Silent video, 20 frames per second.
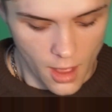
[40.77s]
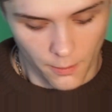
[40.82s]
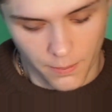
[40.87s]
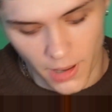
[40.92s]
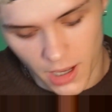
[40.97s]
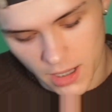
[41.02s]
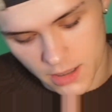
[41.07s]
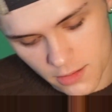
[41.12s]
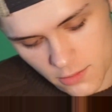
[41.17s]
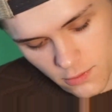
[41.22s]

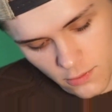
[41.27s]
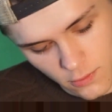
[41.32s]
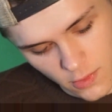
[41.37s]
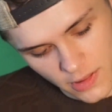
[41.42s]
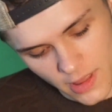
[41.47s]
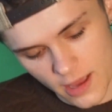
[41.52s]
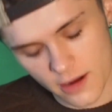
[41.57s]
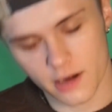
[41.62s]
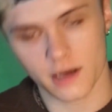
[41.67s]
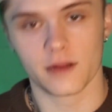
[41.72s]
But
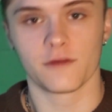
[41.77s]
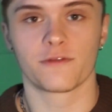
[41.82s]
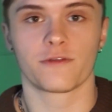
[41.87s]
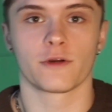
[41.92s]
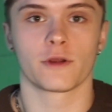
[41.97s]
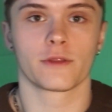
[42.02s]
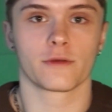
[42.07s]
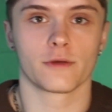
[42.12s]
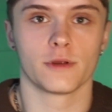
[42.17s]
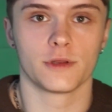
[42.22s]
without any
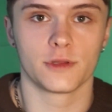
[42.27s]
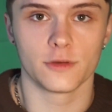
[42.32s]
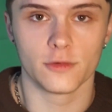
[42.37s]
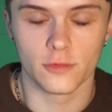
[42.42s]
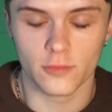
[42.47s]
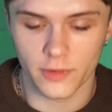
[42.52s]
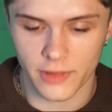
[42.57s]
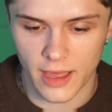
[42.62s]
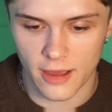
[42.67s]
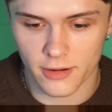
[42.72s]
further ado,
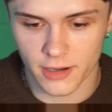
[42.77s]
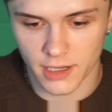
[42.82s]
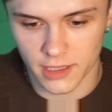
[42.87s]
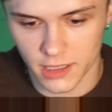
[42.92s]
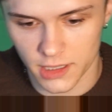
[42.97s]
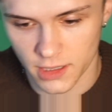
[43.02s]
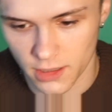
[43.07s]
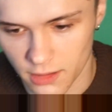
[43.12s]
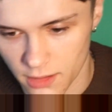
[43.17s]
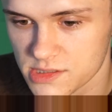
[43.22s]
without
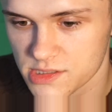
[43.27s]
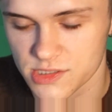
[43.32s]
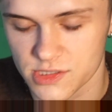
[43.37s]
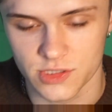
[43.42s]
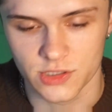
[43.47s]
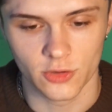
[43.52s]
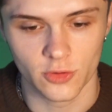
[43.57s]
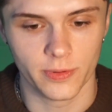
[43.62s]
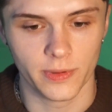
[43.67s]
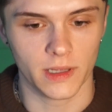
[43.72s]
any
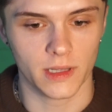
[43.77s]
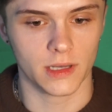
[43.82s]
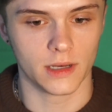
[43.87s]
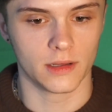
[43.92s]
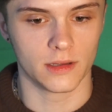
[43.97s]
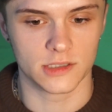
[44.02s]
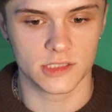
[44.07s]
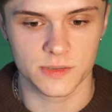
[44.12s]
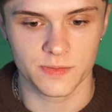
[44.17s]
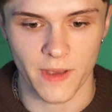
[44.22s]

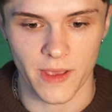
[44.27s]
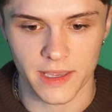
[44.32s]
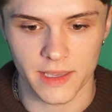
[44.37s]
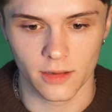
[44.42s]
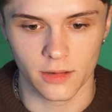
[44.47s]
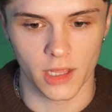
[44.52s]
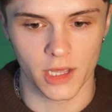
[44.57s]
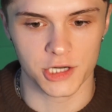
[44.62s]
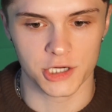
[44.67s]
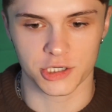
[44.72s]
stupid
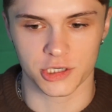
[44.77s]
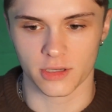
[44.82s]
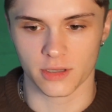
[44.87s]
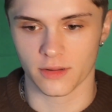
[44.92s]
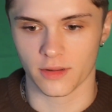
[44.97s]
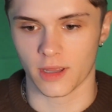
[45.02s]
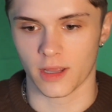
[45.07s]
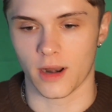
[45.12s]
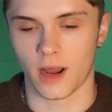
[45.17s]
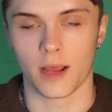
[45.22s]
speculation
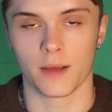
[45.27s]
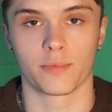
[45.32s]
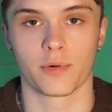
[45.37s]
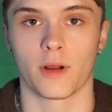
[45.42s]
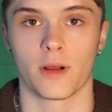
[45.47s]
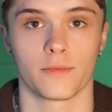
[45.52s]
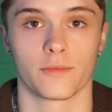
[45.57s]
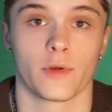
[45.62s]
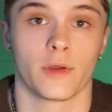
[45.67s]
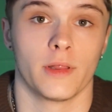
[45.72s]
that I
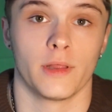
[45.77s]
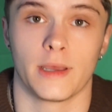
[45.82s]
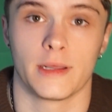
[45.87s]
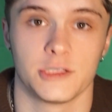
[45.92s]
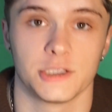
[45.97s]
really